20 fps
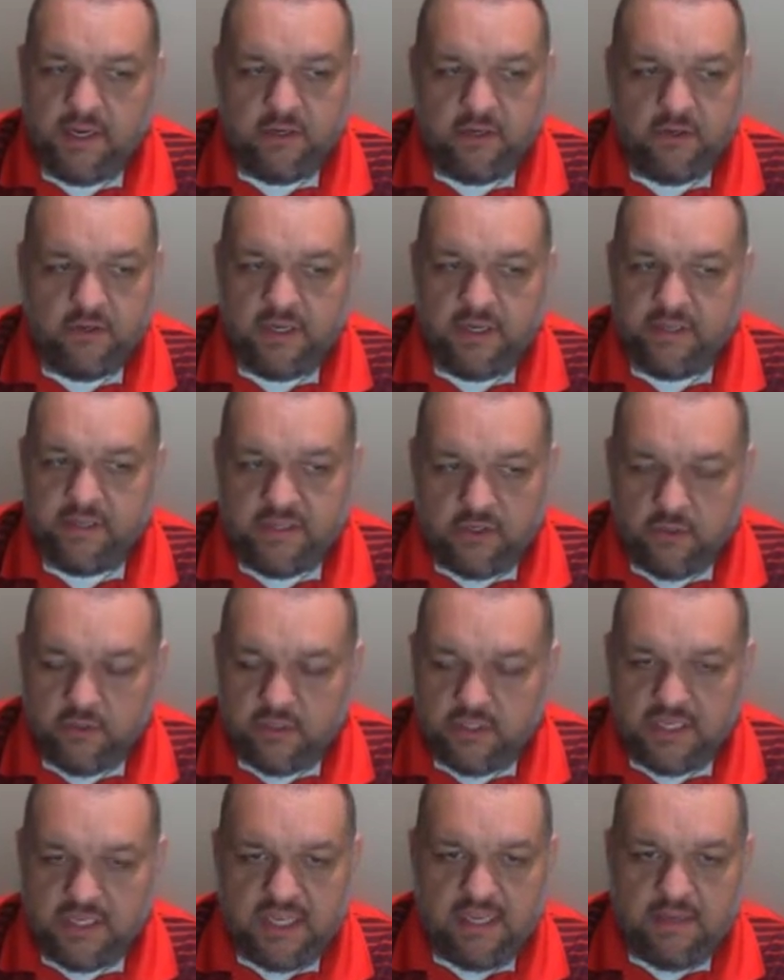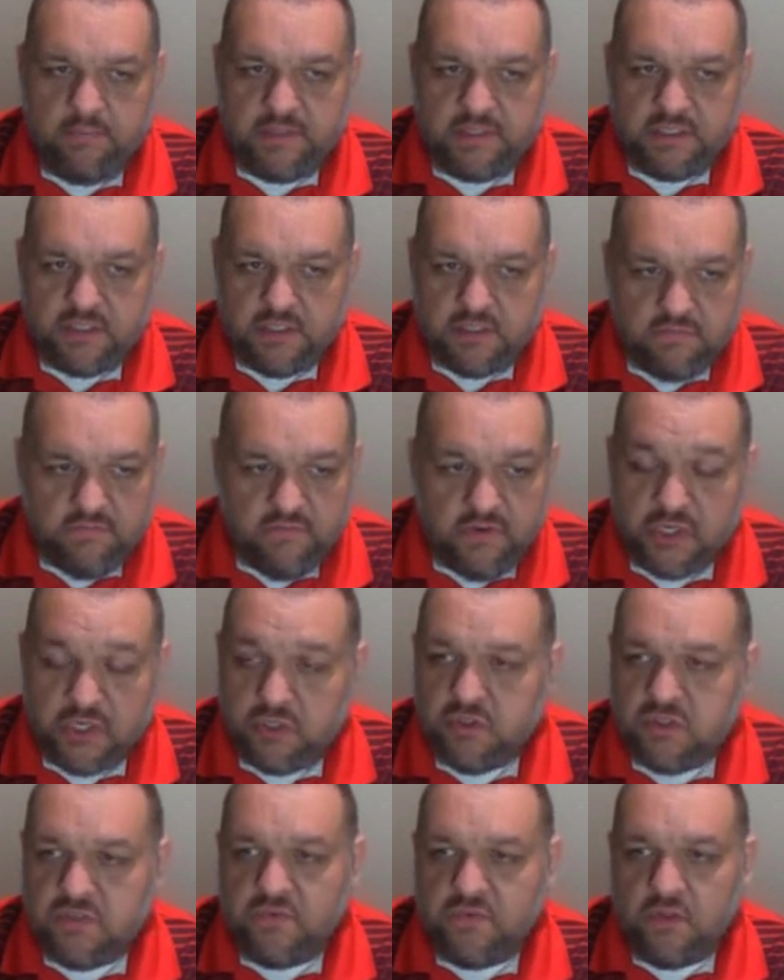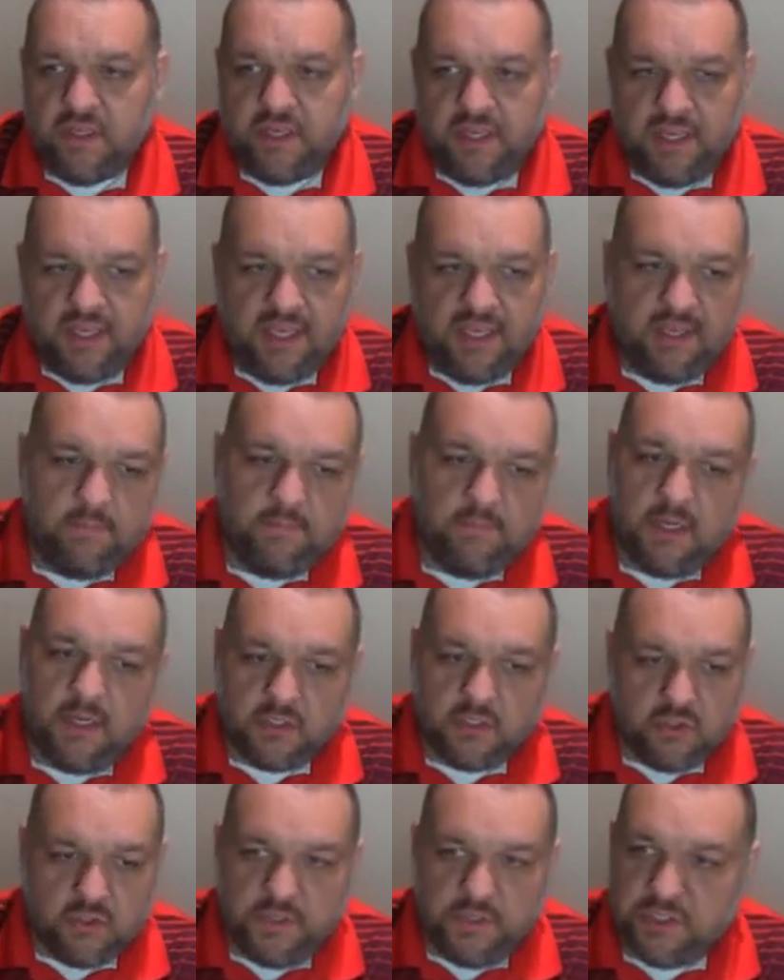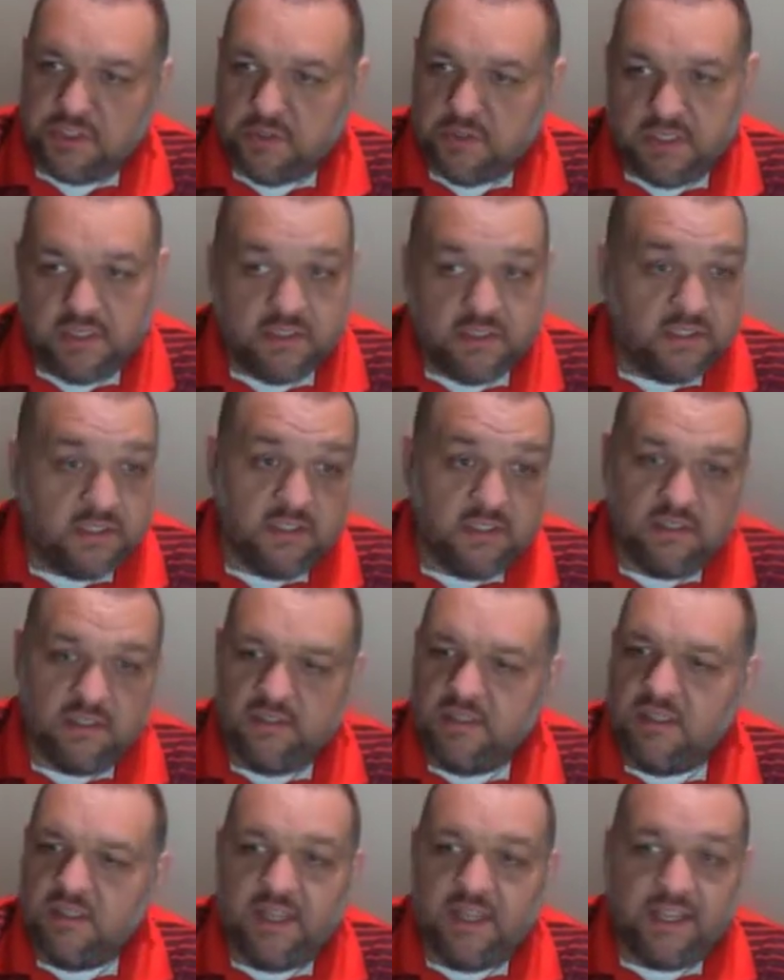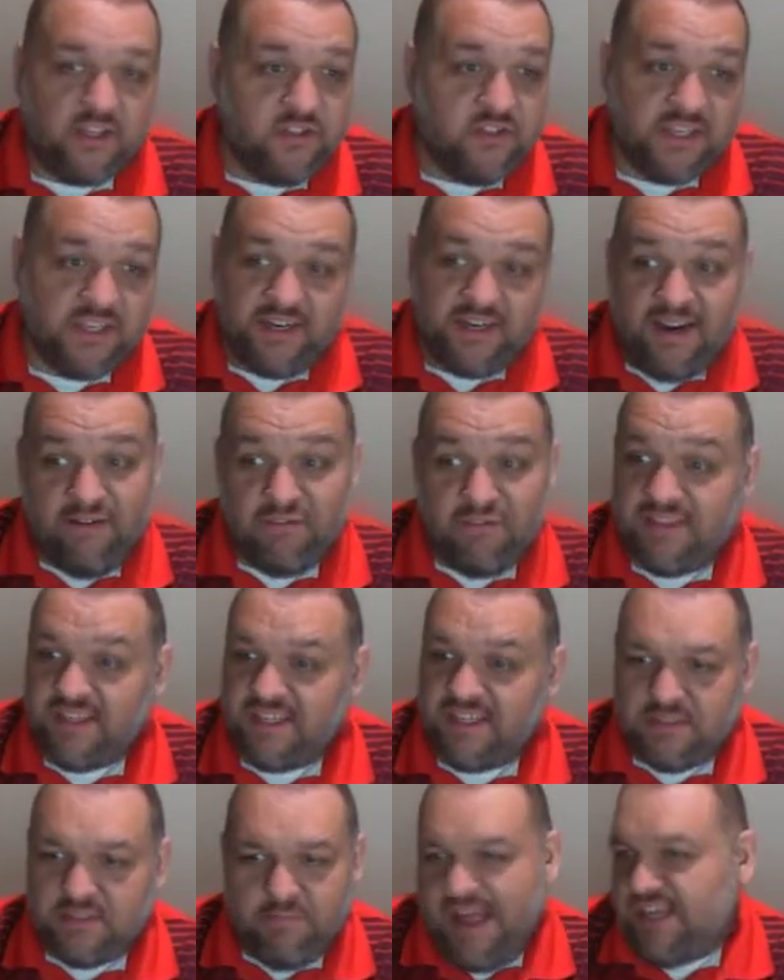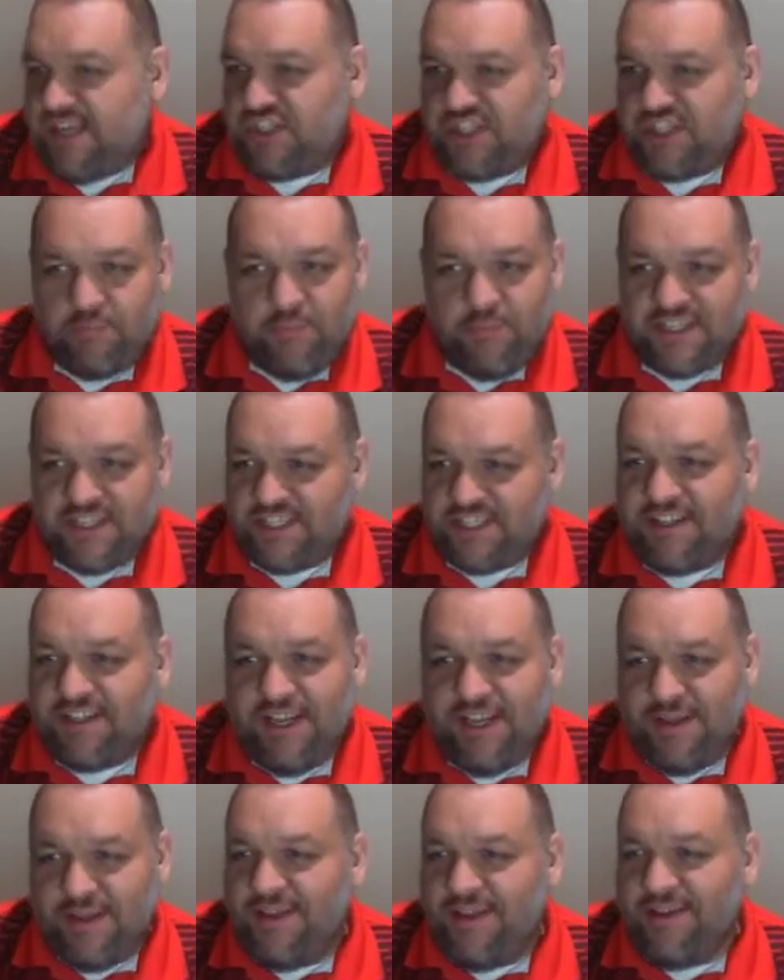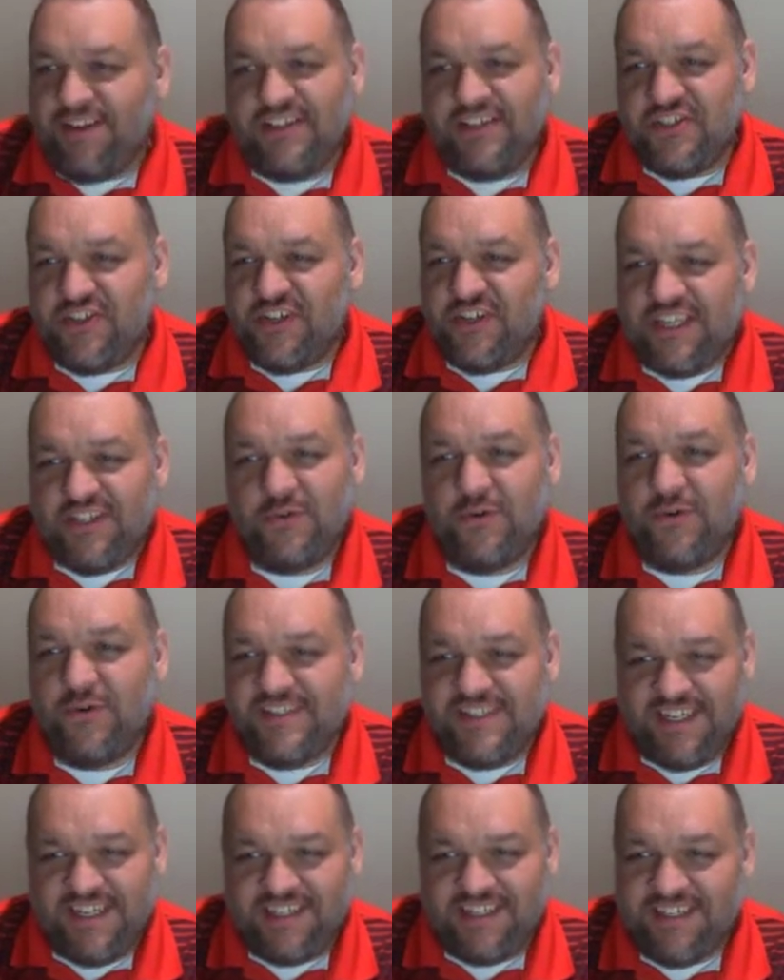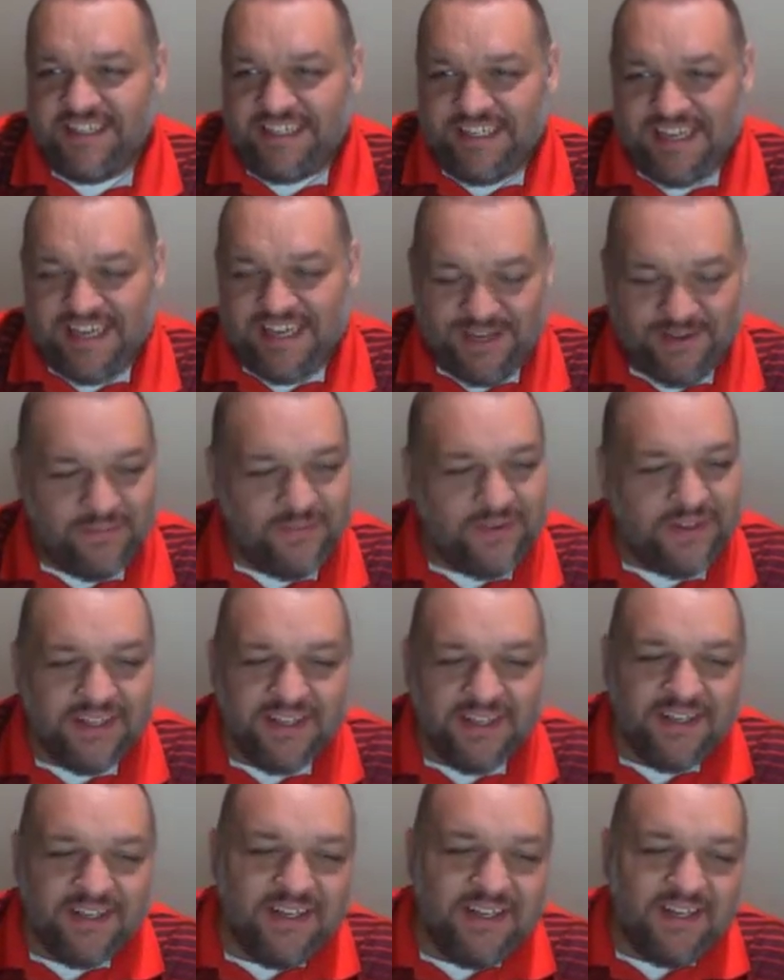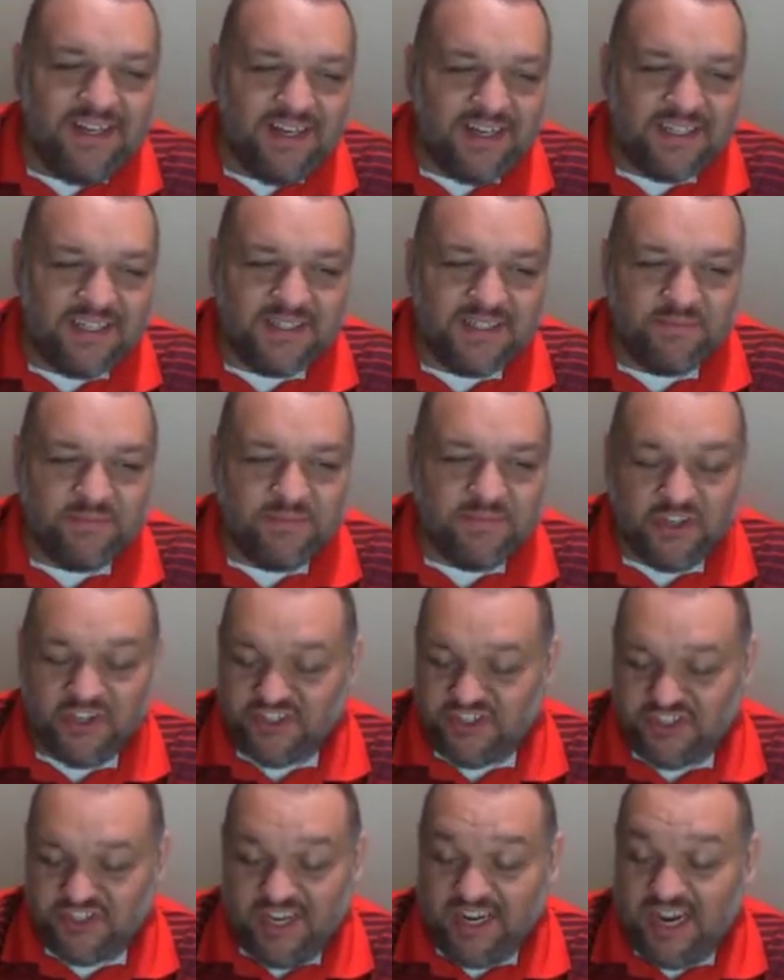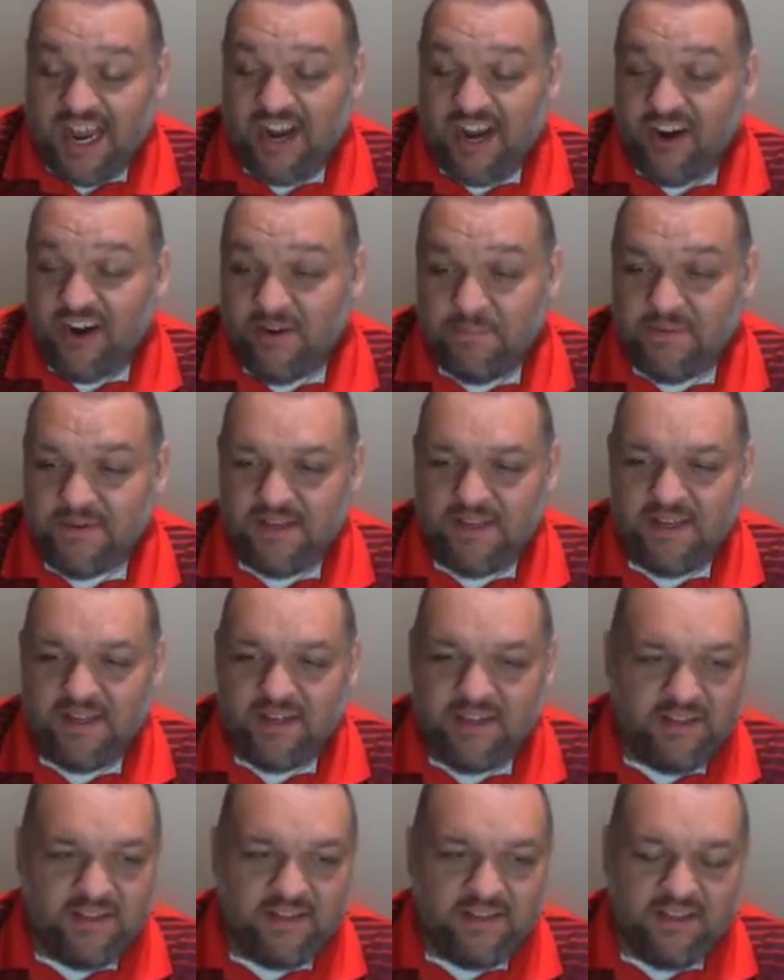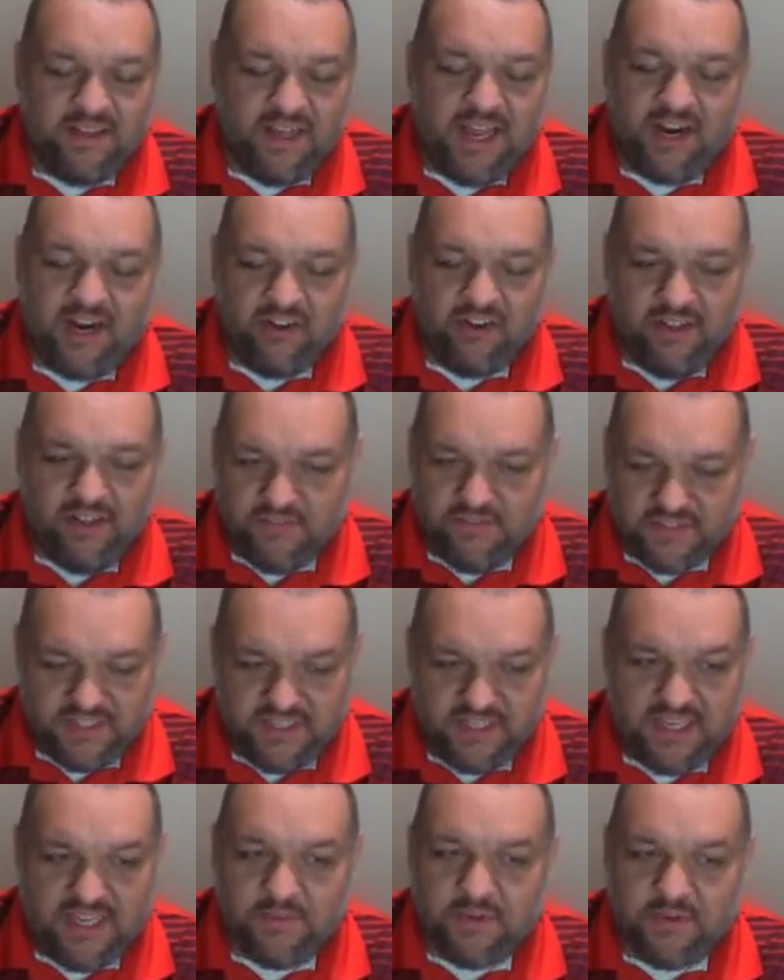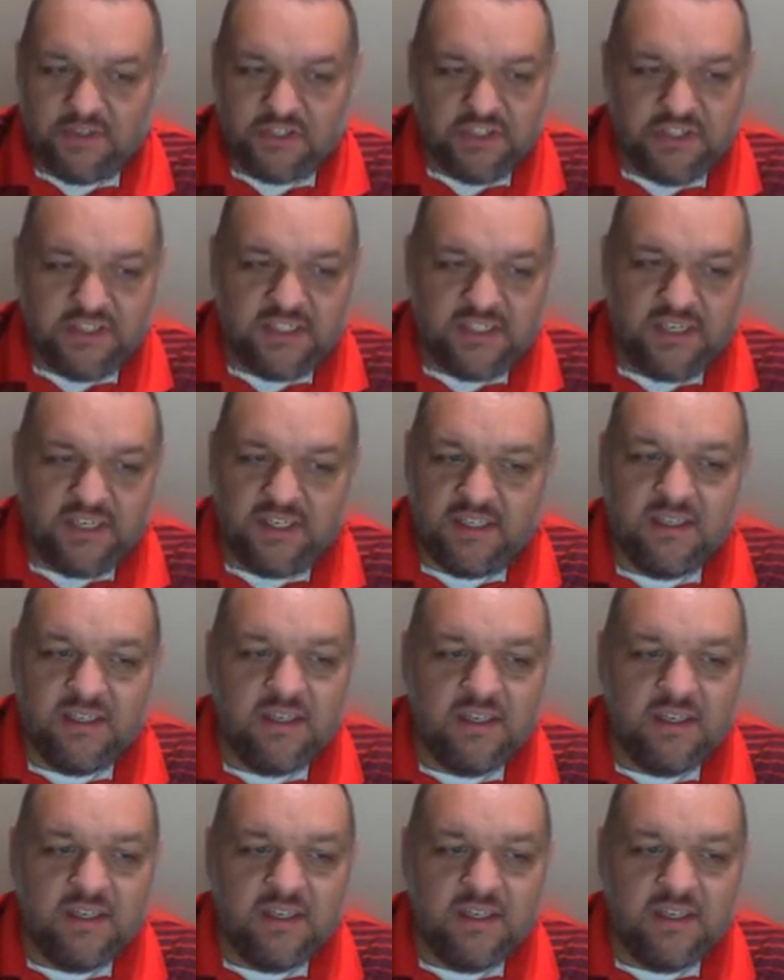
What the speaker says: I agree. I think early game, it's very useful. Late game, not so much, because like you said, everything's magic basically as you get towards the end of the game, or as you get higher up in the higher levels in the game, I should say.